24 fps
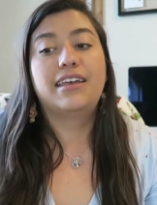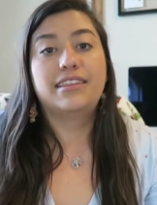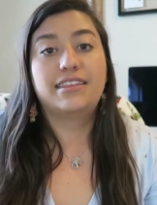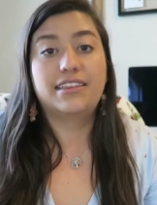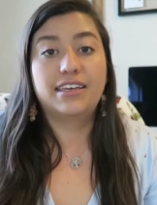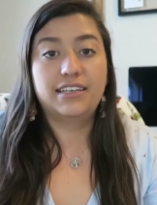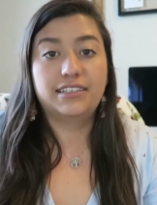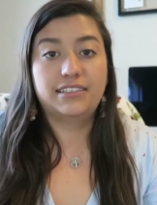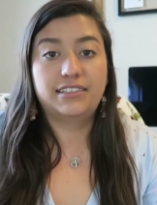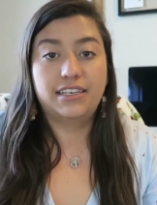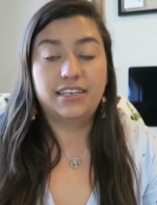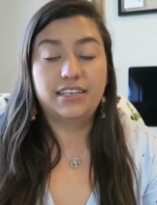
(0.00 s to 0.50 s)

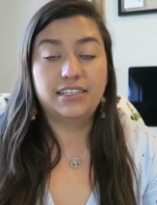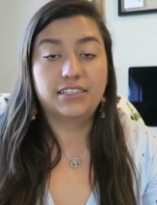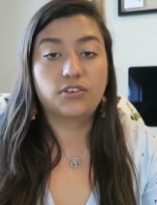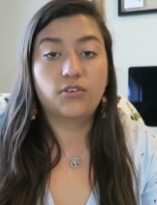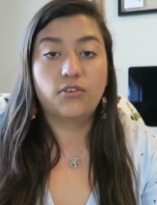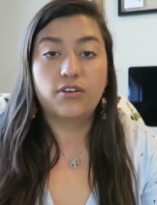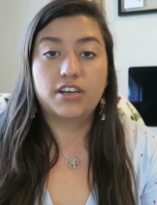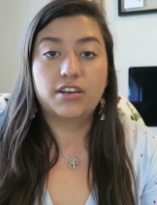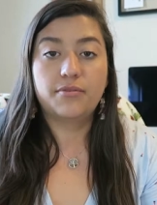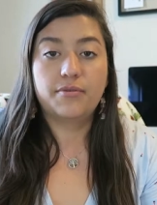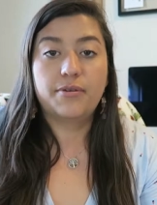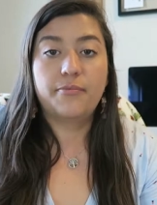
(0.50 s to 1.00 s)
this is
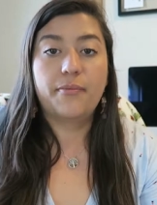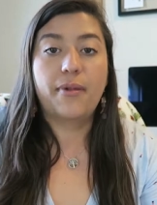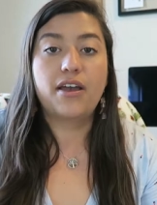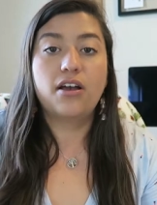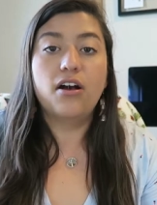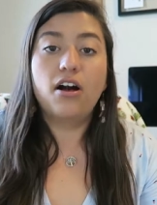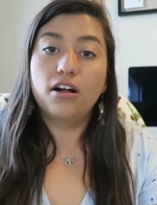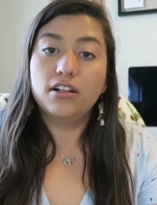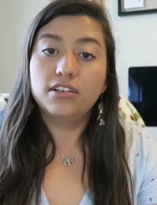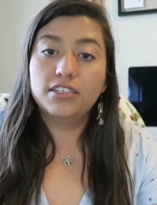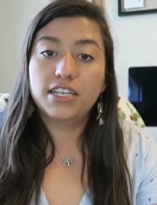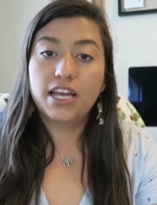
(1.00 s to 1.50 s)
going to be my
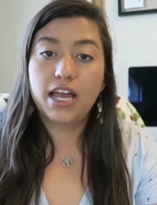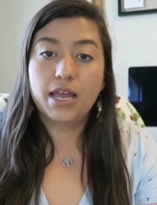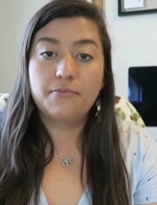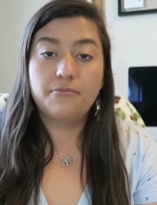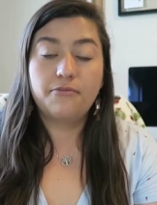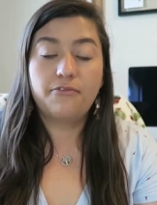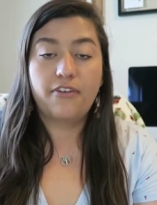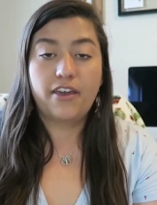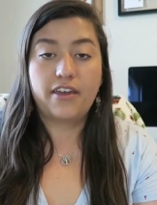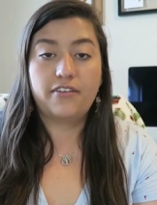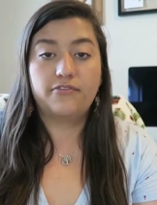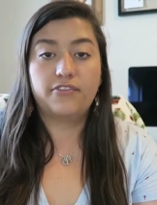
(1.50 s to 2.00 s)
all-time
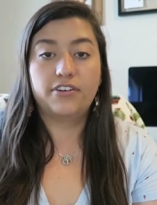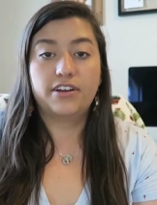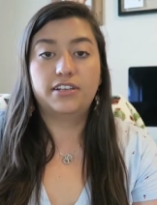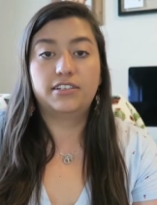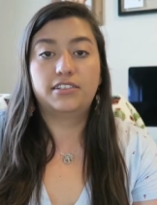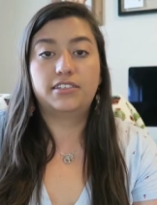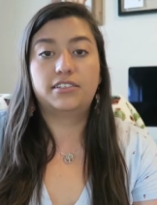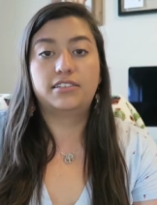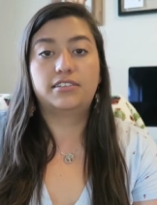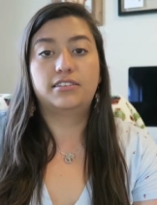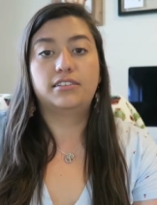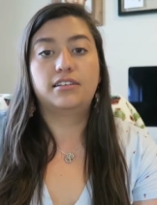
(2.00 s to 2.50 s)

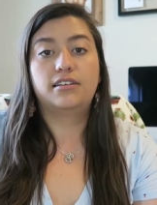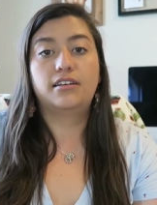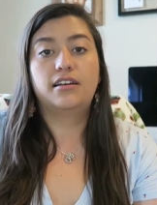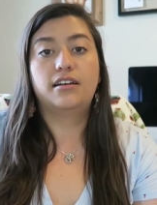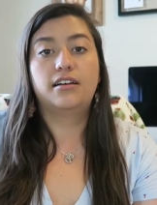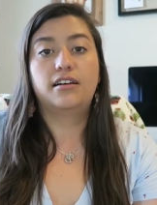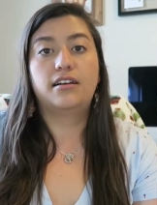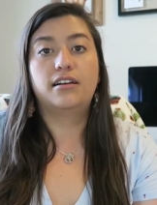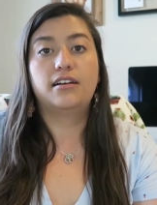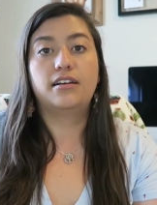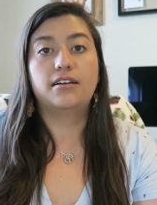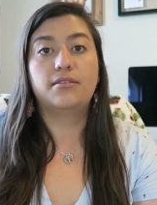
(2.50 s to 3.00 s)
favorites
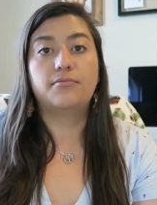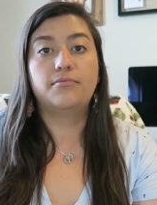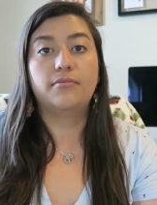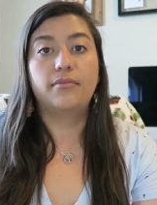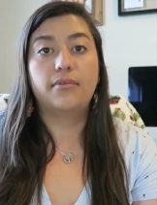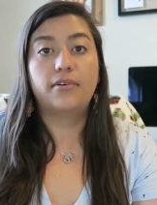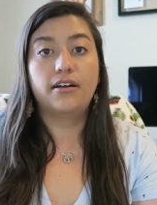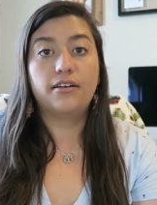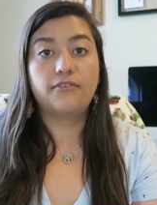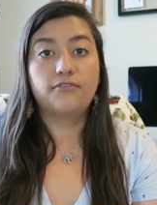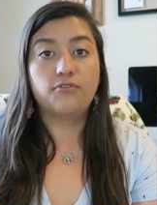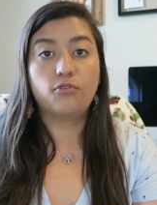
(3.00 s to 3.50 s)

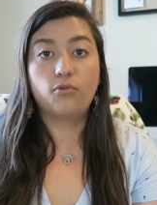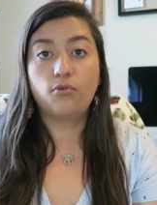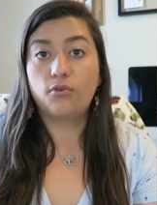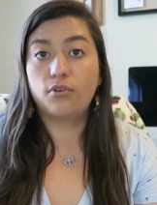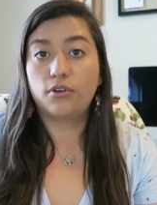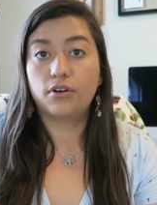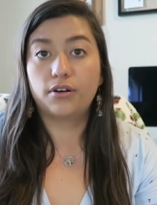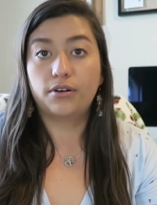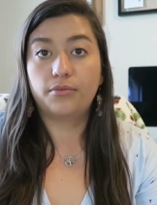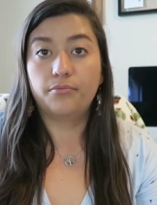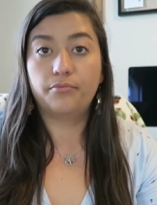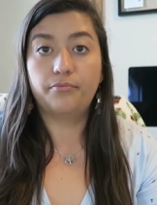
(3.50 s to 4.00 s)
um,
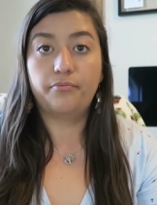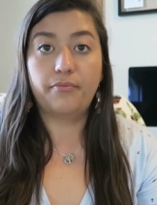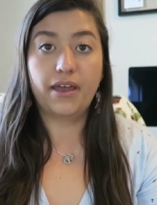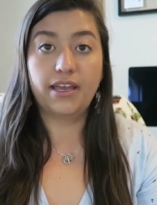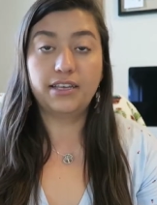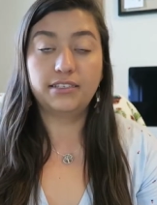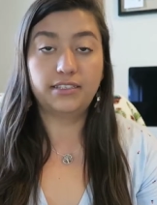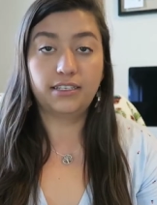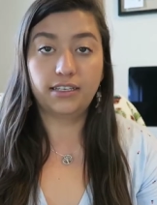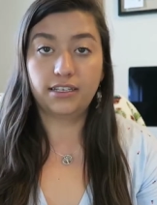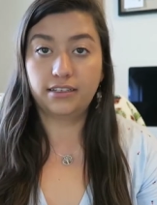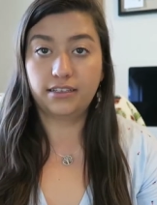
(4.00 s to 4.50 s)
for
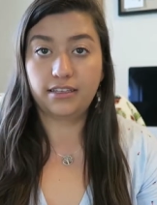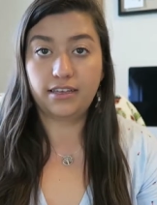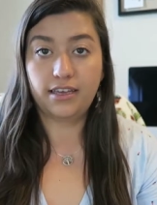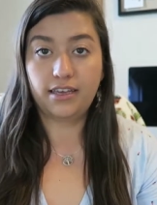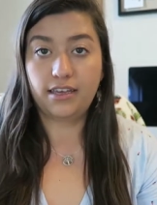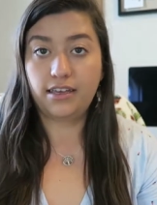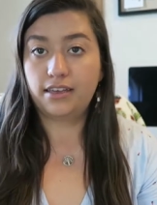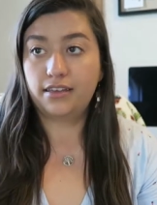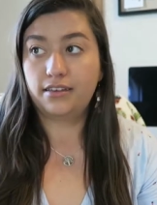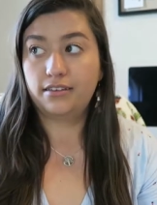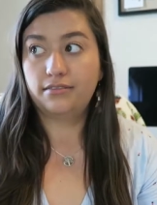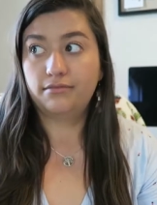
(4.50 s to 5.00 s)

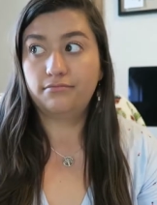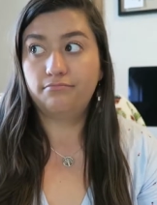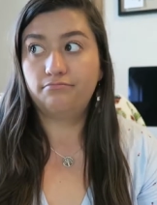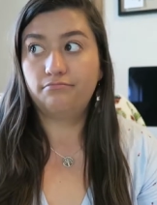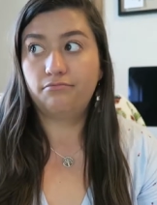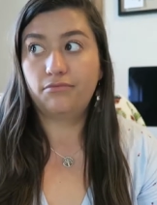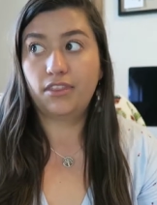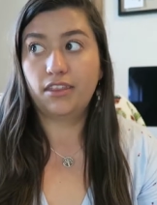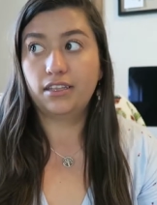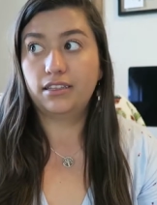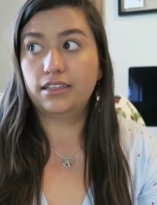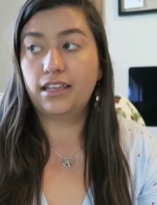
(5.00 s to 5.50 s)
basically
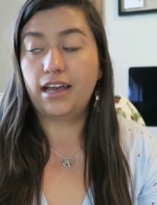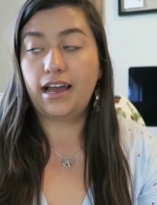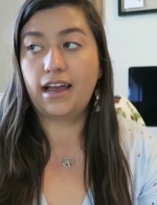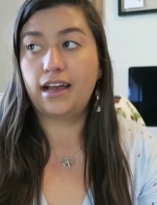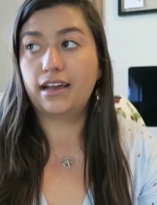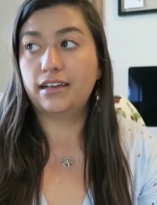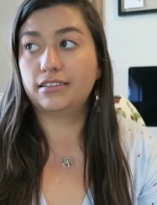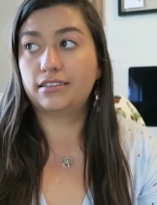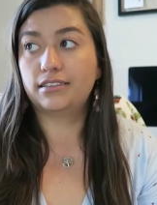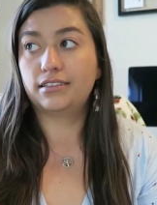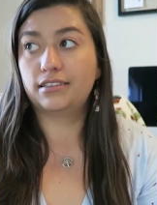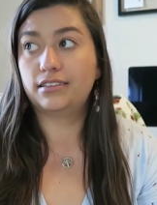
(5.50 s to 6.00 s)
the
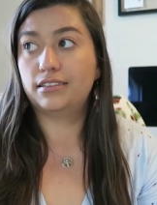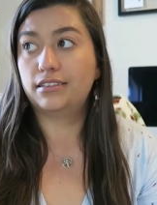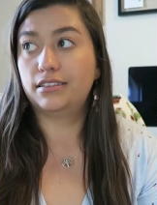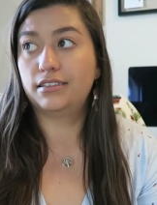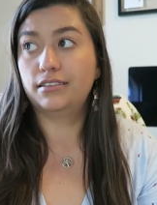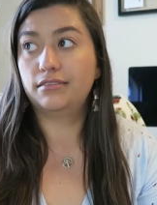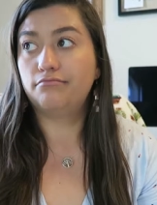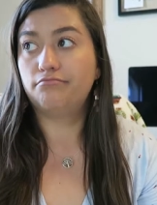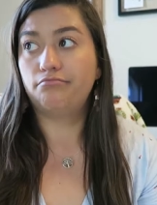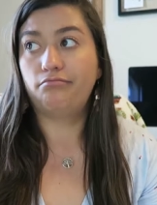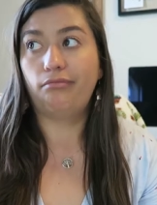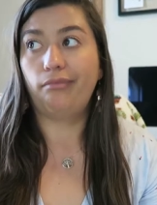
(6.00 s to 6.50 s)

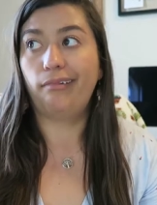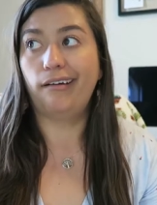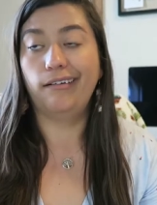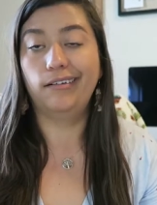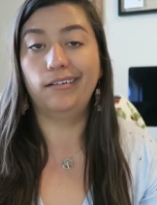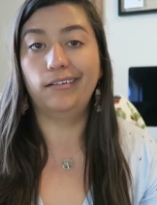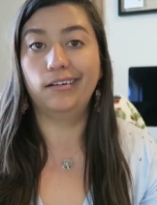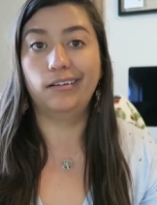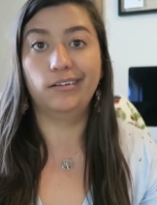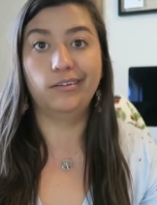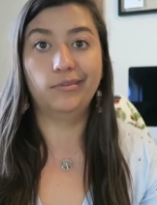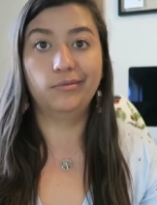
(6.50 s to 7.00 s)
last,
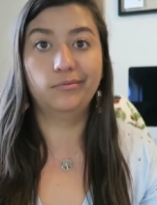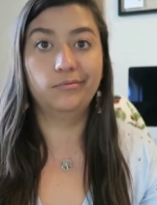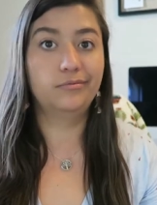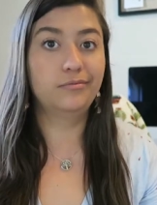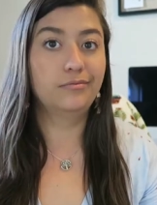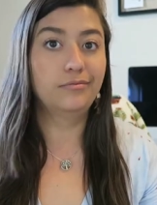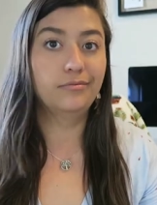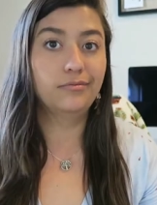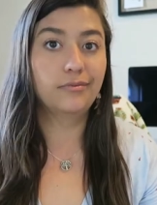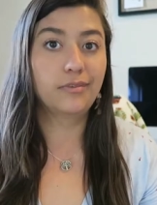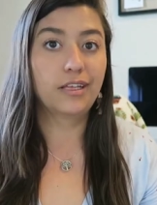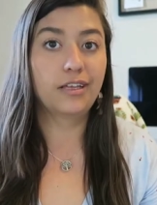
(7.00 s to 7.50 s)
I don't know,
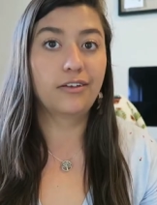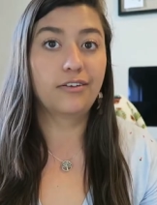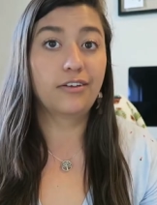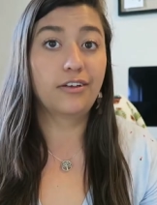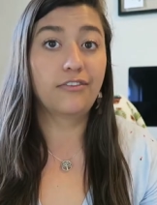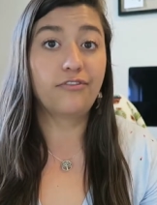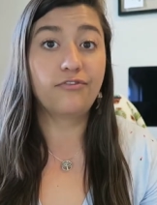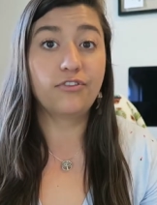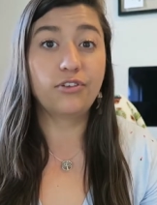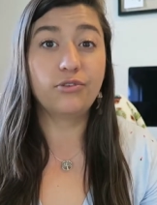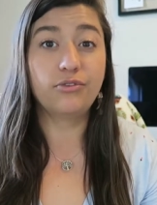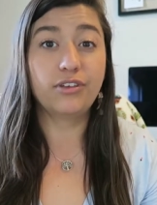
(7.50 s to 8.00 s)

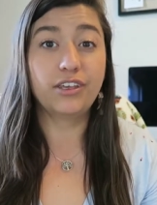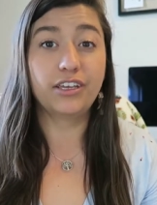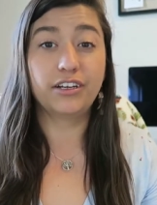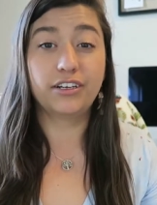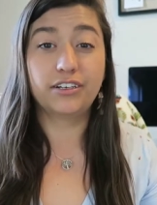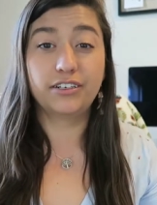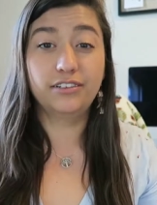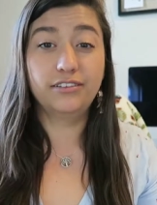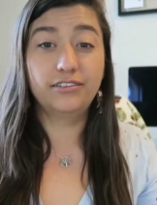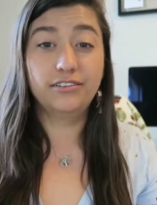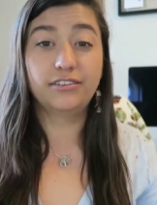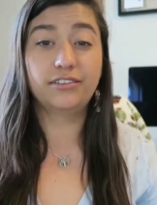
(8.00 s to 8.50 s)
few
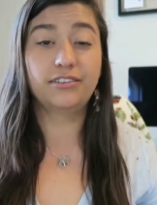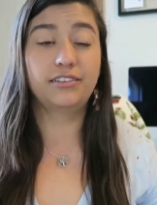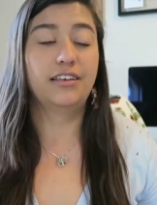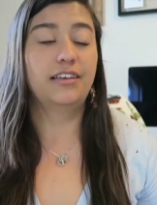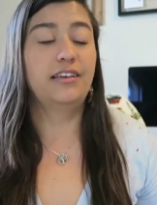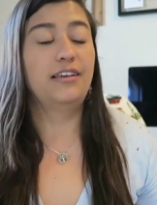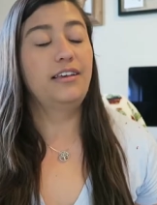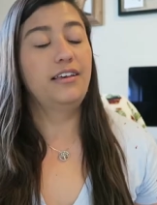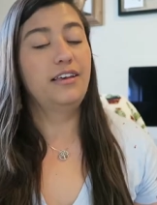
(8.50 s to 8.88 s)
years.